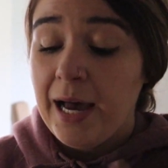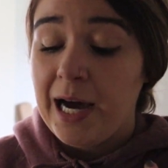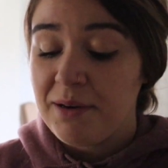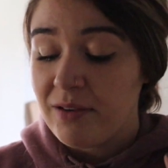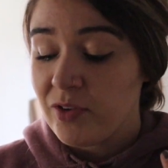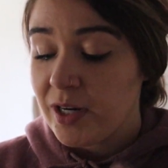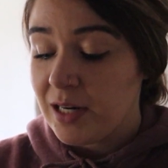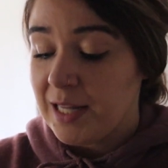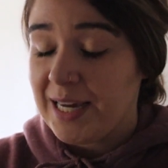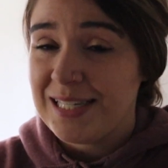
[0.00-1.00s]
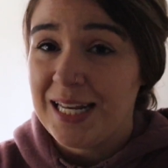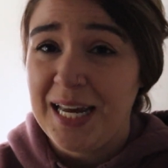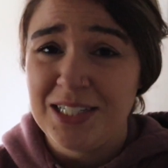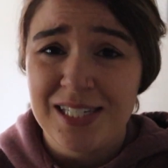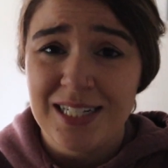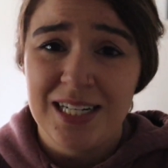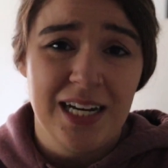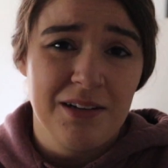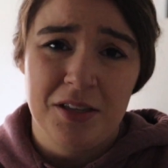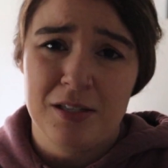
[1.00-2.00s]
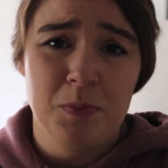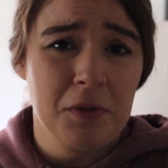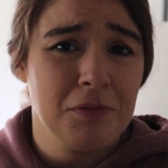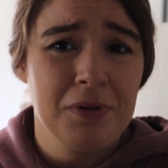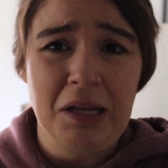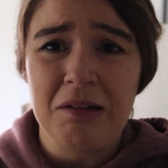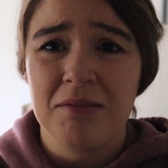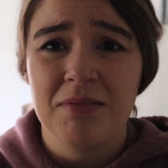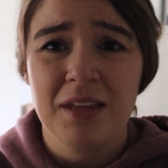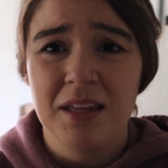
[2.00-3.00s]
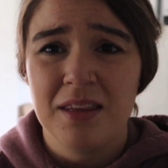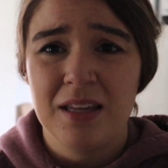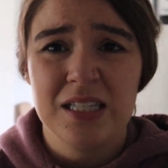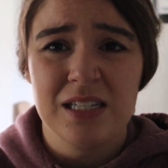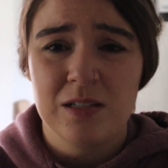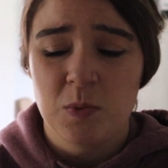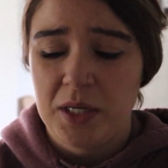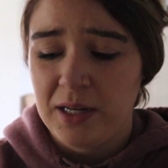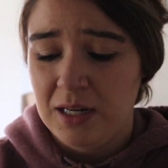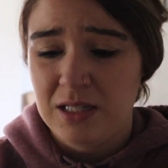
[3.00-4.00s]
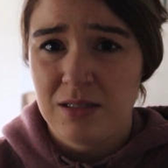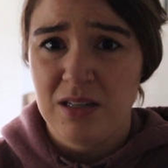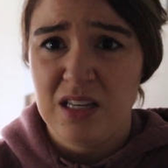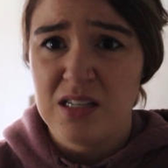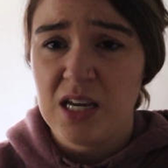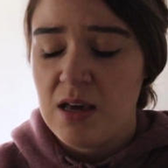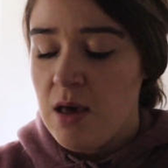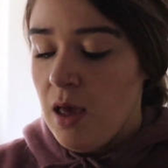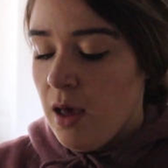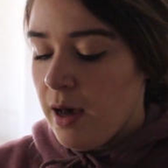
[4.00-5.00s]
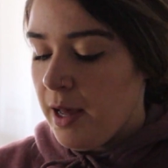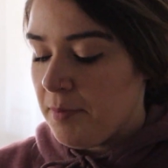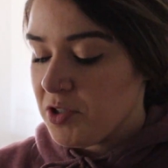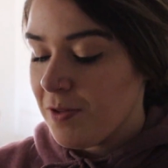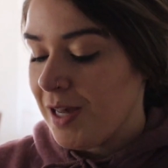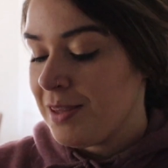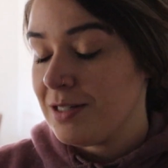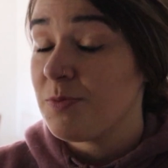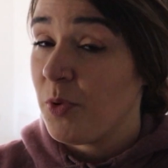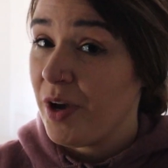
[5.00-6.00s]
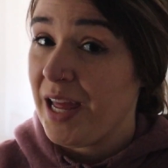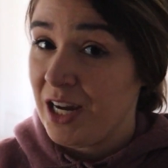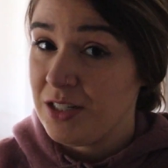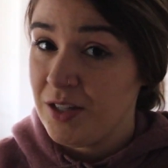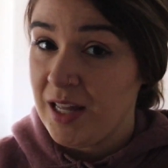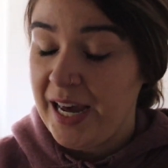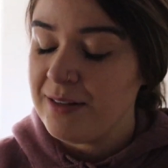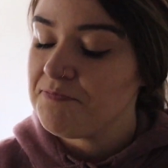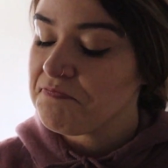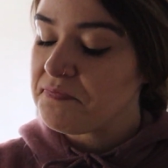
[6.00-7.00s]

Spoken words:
However, like I said, I just like to eat it with a spoon and it's less work and it's easy. So at this point, I could do that.